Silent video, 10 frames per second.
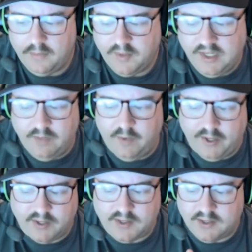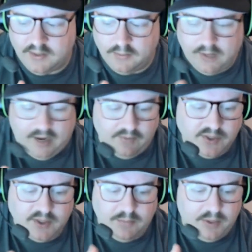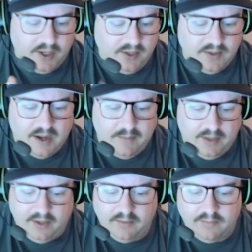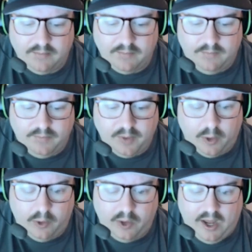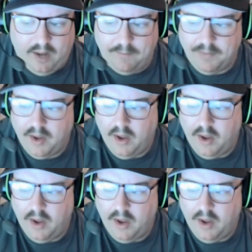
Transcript: Defense obviously played dominant the whole game.